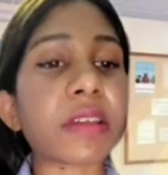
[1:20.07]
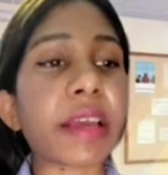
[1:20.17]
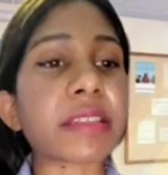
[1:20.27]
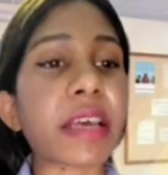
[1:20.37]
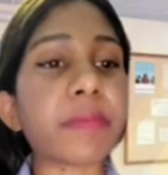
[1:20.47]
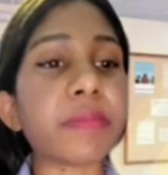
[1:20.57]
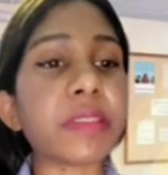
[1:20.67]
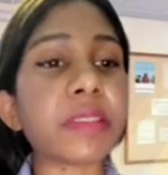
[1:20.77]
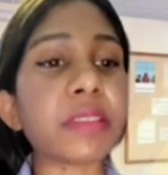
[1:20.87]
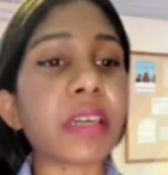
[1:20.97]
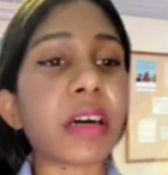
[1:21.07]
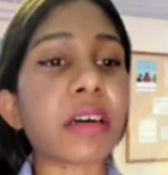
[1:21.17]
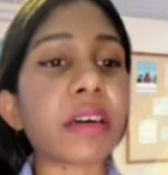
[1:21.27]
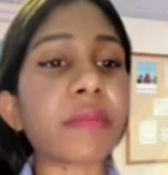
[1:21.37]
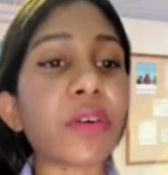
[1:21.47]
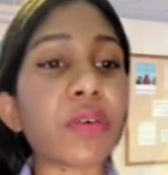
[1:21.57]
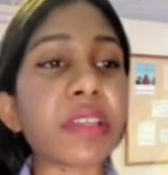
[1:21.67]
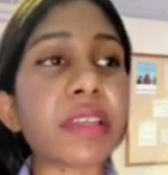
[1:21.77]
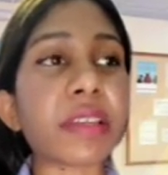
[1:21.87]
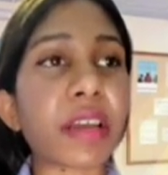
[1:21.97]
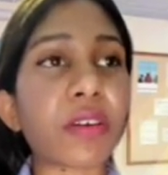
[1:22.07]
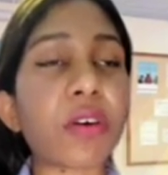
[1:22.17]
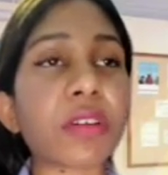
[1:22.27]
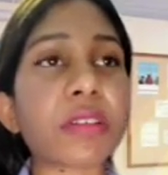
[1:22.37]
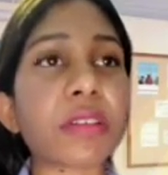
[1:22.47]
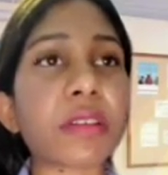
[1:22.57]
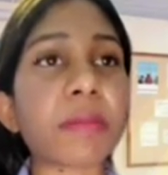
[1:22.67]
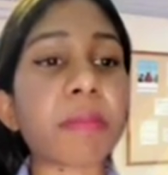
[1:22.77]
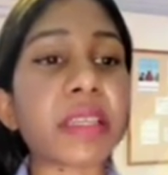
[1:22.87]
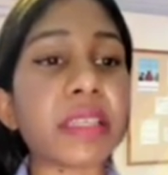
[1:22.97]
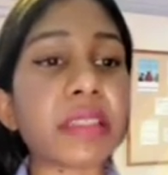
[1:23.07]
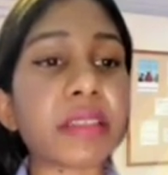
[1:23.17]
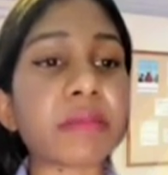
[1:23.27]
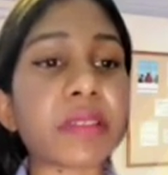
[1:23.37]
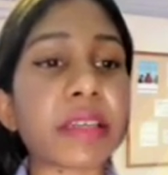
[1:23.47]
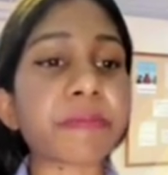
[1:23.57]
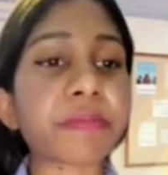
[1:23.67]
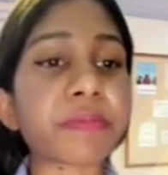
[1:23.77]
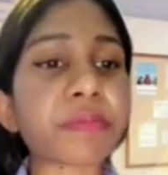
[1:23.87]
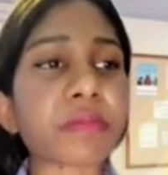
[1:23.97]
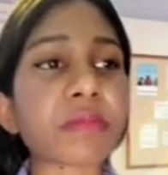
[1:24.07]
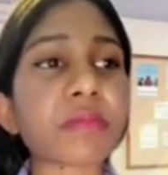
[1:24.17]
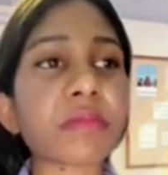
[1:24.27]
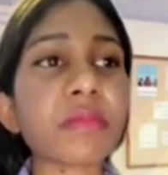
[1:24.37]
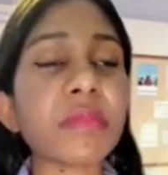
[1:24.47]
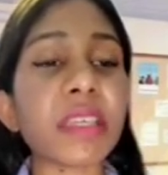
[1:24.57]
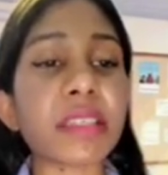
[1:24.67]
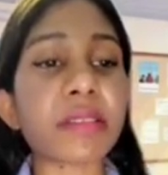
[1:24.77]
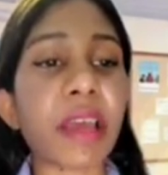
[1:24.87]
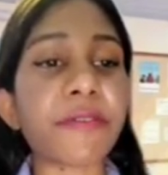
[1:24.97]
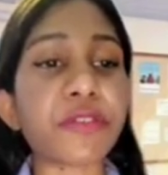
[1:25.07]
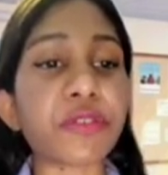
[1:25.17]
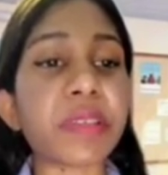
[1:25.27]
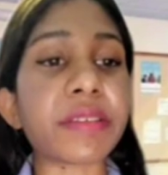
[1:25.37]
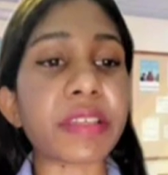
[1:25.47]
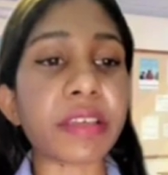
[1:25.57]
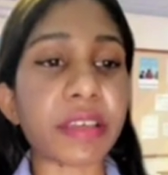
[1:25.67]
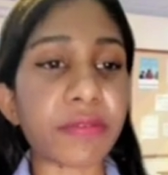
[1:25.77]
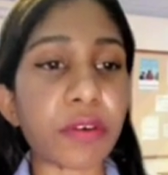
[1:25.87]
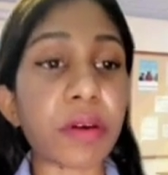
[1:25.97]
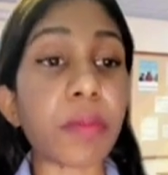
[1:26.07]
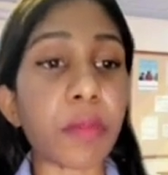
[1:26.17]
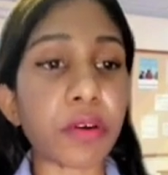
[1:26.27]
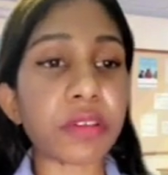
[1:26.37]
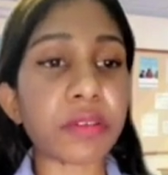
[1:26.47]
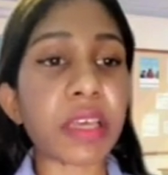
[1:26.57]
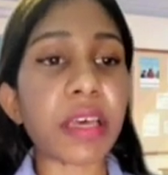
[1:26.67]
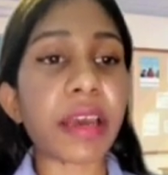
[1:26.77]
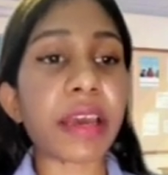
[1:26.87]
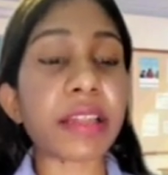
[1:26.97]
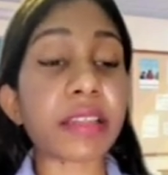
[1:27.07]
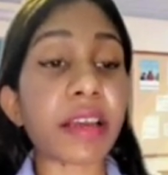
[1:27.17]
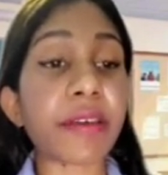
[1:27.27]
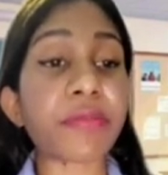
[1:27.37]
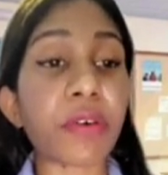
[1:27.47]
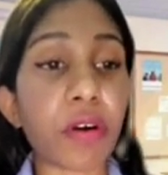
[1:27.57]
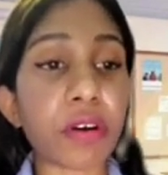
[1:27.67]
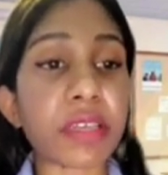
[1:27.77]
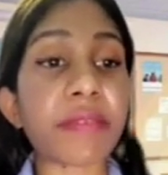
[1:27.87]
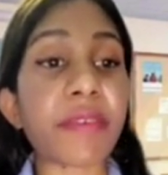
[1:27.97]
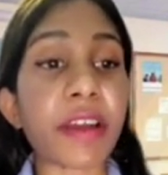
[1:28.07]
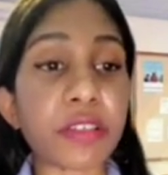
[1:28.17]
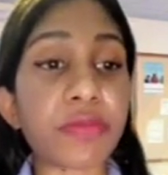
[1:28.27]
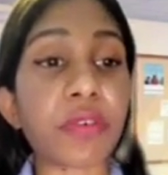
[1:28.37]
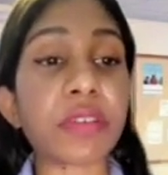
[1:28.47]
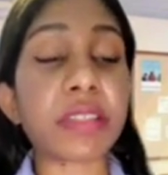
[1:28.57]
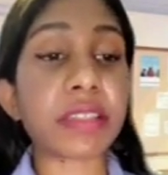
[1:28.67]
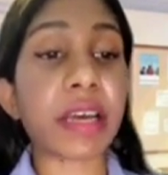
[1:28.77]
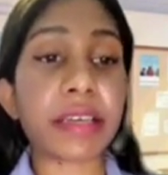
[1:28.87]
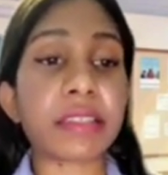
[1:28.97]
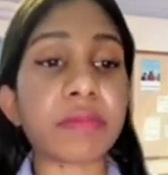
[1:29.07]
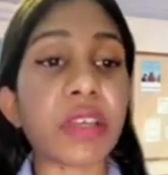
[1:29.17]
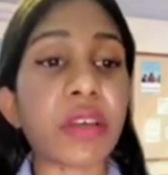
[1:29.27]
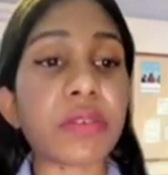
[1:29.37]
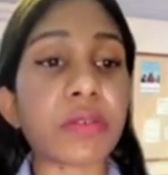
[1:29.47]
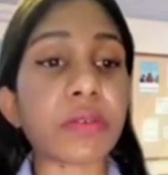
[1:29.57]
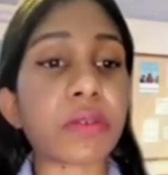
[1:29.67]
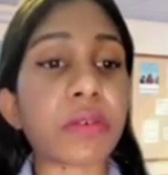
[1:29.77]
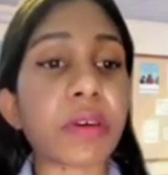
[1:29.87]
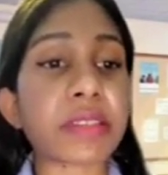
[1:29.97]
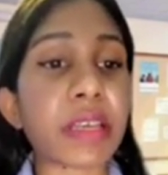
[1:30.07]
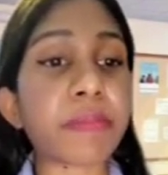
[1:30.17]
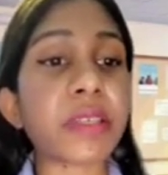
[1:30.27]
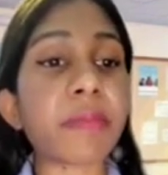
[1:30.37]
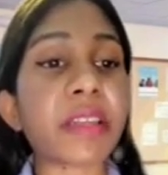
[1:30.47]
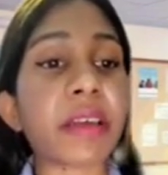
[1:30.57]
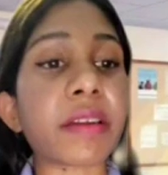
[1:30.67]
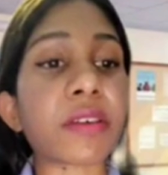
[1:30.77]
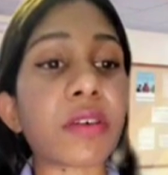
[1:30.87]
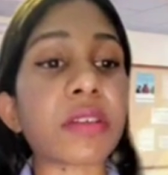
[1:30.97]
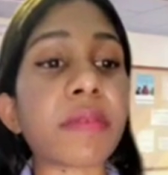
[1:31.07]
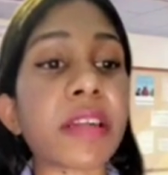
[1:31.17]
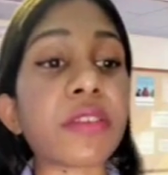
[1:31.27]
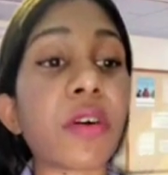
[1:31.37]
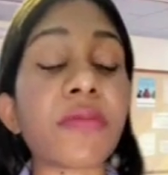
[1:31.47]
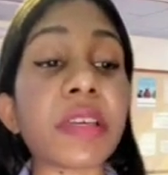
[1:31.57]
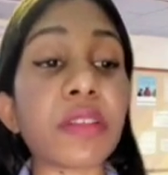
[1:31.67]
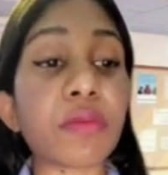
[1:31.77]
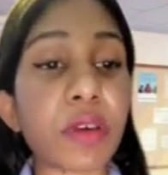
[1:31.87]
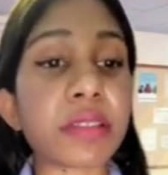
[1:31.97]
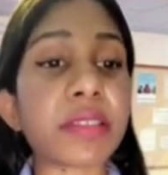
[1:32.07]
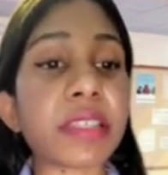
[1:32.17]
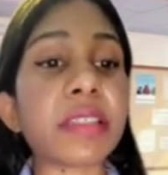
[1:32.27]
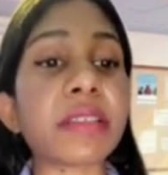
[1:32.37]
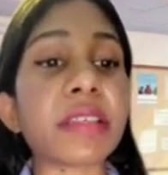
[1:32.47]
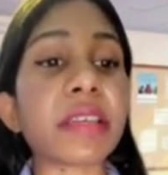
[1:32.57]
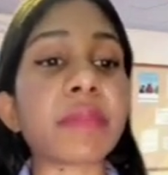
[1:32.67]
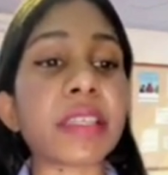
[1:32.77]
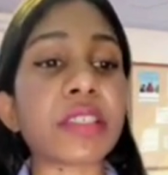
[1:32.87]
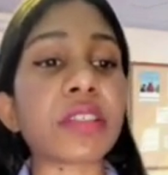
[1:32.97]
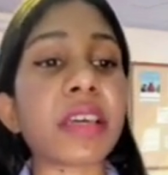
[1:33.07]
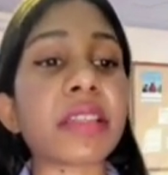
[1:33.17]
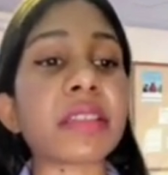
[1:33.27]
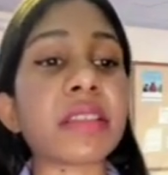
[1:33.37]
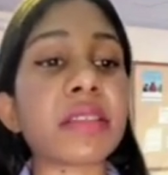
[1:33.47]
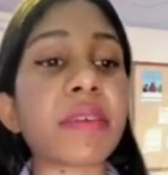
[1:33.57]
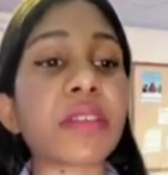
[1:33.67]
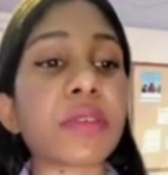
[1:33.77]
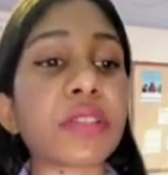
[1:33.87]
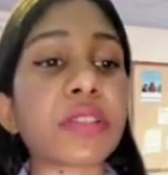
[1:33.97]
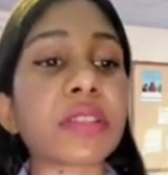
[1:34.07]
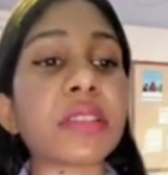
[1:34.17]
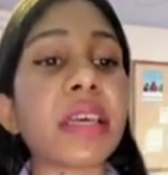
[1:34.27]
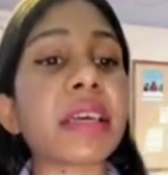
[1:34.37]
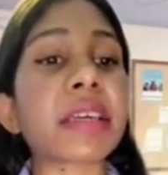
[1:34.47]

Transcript: example, we only record money terms like it's have to be ringgit form amount, and they have cost and value for that item. So example, when I record the value of inventory in ringgit Malaysia, and this valuation